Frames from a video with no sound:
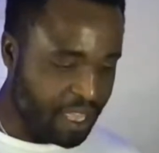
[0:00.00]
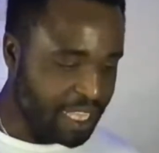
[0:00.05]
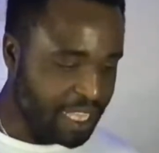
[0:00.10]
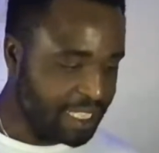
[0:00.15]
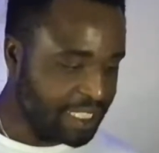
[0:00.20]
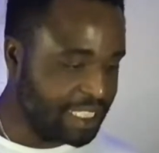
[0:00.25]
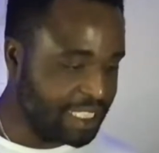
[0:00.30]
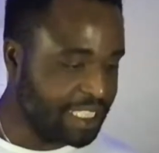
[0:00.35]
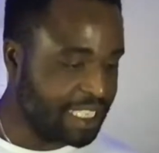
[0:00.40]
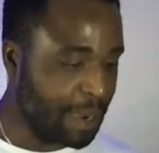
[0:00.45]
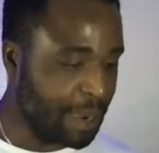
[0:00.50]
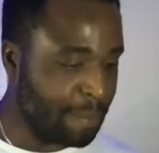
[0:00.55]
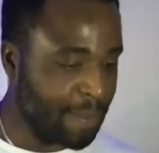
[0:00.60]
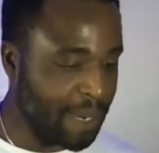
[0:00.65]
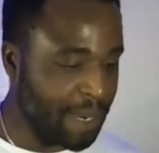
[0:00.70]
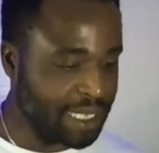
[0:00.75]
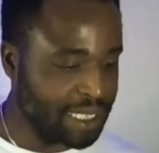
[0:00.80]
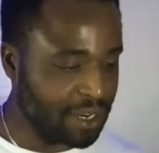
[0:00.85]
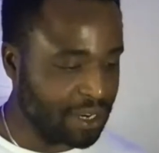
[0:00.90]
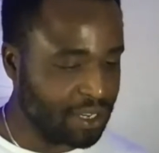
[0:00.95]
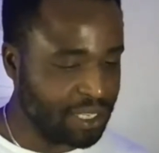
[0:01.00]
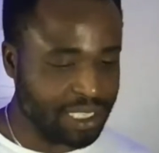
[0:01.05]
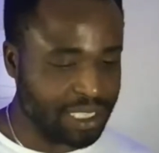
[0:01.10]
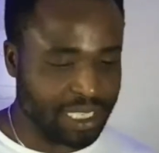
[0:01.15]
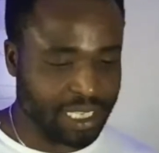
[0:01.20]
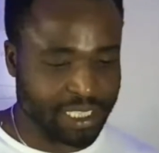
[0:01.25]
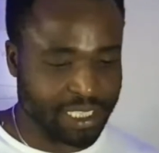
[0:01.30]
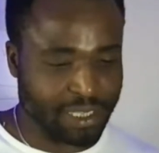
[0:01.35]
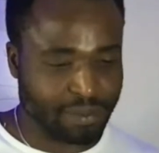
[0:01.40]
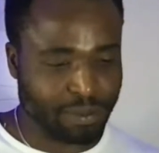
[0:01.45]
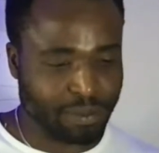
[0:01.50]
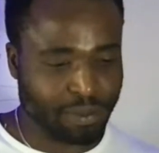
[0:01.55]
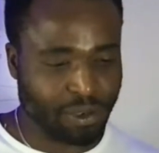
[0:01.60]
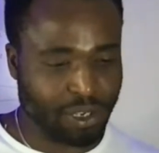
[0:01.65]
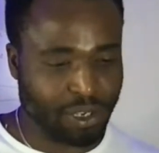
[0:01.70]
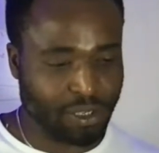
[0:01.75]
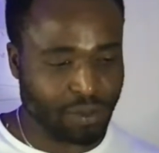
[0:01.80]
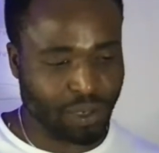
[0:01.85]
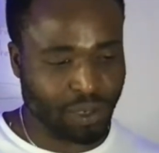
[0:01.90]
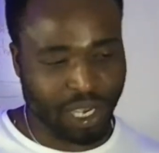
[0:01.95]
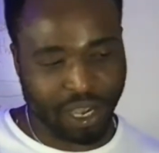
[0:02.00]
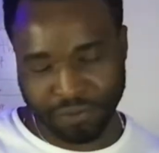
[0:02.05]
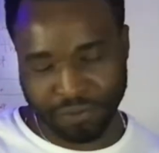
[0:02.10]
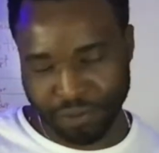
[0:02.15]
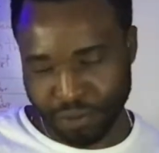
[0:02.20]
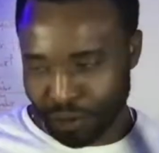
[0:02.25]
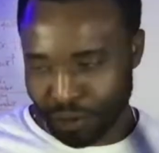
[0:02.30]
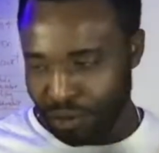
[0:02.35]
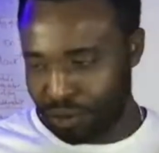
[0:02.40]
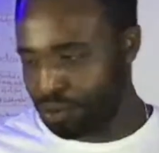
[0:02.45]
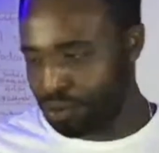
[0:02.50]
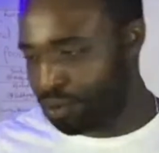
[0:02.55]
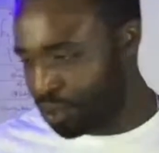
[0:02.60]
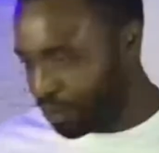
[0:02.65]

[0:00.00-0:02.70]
CG and Bice are already texting me because we have to go do